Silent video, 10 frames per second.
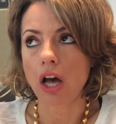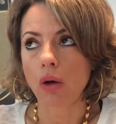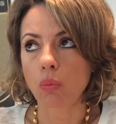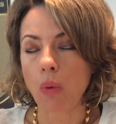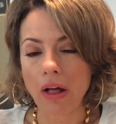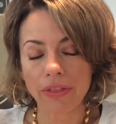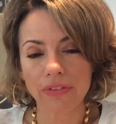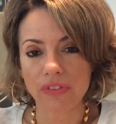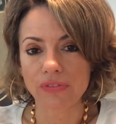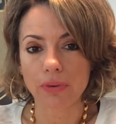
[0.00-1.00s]
a wealth
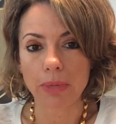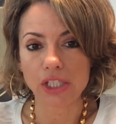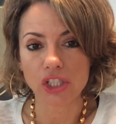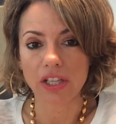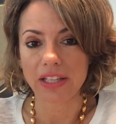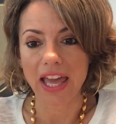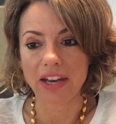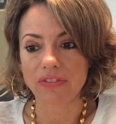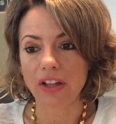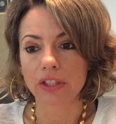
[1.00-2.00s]
of information in the
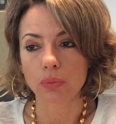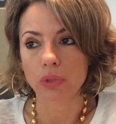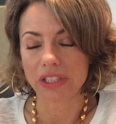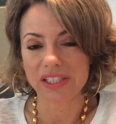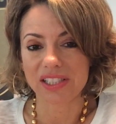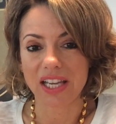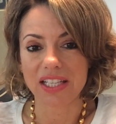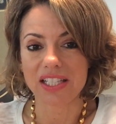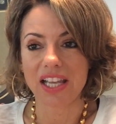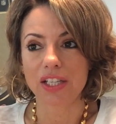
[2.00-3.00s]
NFL. He really
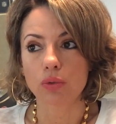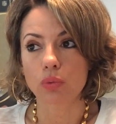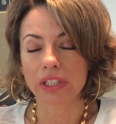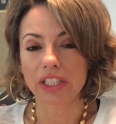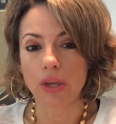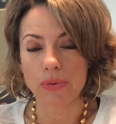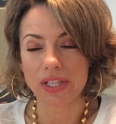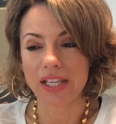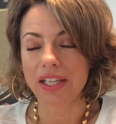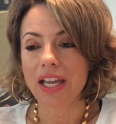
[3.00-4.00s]
studies it. He really knows
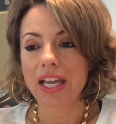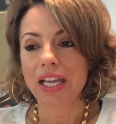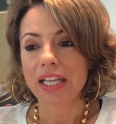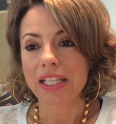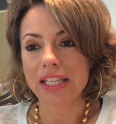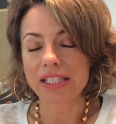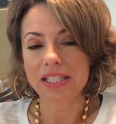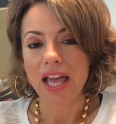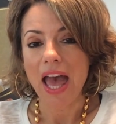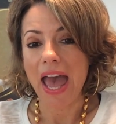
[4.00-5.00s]
it.
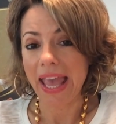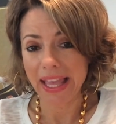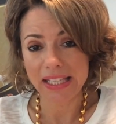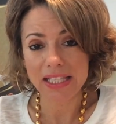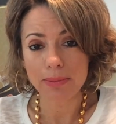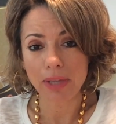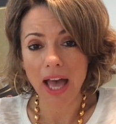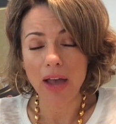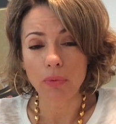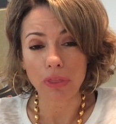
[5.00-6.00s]
He's a handsome
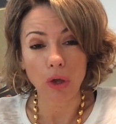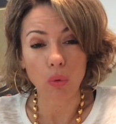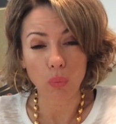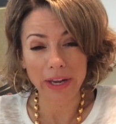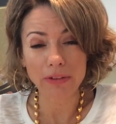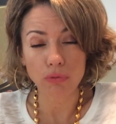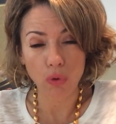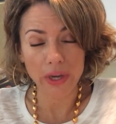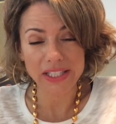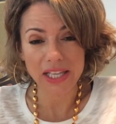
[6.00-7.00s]
guy with a great
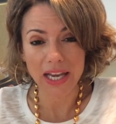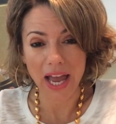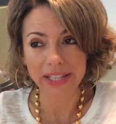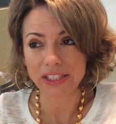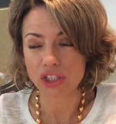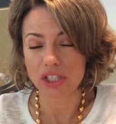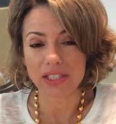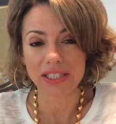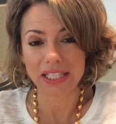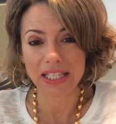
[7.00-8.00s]
voice, and I can
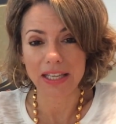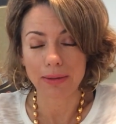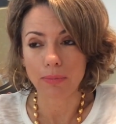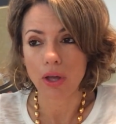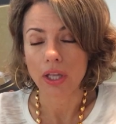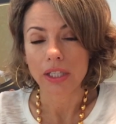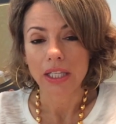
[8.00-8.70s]
just see him